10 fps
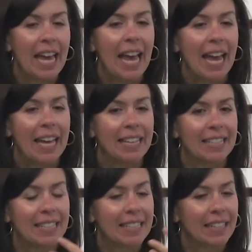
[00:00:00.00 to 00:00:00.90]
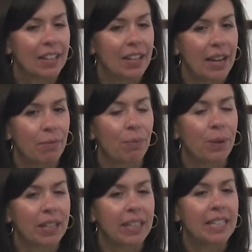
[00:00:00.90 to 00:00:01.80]
Yeah. And it
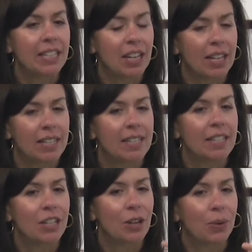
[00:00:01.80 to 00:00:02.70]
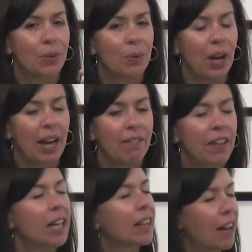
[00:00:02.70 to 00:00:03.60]
really does, you know, I feel
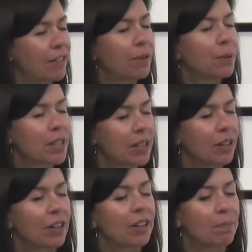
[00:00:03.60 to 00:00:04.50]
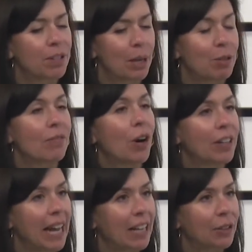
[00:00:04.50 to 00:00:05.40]
like a lot of folks, their perception of
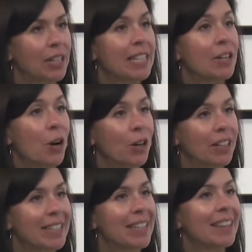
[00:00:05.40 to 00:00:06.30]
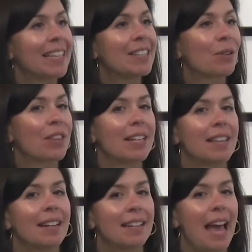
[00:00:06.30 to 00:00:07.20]
art galleries and art is that these are things
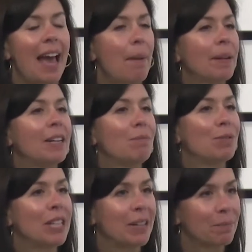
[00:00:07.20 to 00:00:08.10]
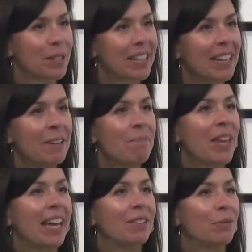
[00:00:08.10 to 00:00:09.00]
that happen in museums
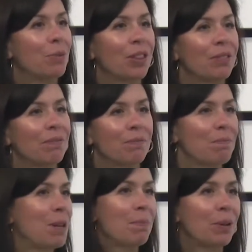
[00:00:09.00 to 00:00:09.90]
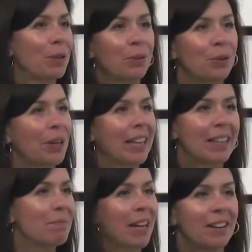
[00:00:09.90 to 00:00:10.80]
and with people who create
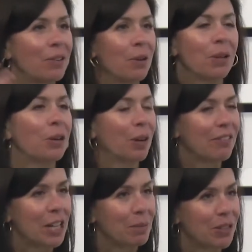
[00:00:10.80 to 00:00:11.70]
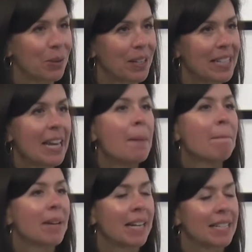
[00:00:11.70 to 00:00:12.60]
them that are no longer available to us.
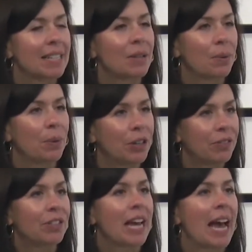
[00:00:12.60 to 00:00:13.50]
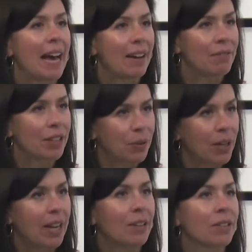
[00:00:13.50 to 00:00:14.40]
Sure. And it's so wonderful to have the
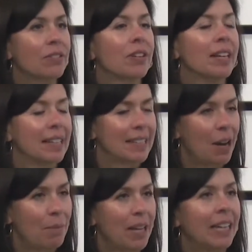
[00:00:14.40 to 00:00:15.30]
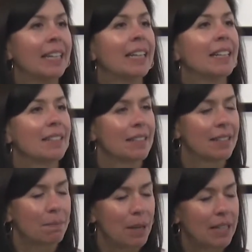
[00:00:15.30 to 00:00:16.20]
creators come in
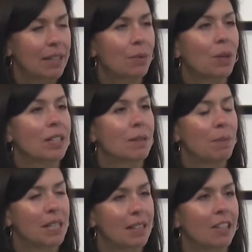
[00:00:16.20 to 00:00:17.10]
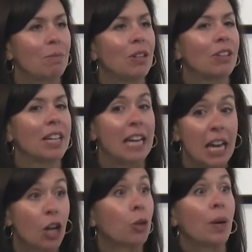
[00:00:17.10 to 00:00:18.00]
speak to their work, speak to the community,
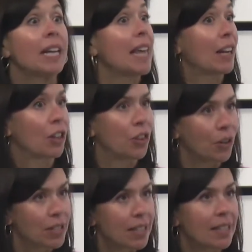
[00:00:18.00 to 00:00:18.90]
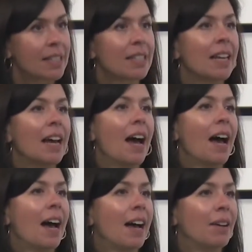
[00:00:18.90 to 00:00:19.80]
create that catharsis
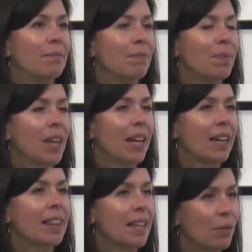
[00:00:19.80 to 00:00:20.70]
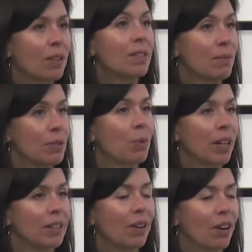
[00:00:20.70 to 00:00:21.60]
um, that I think is, is,
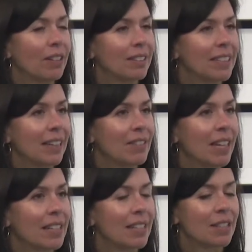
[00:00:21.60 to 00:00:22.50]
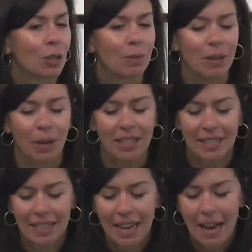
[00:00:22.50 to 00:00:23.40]
what art gives us in so many ways.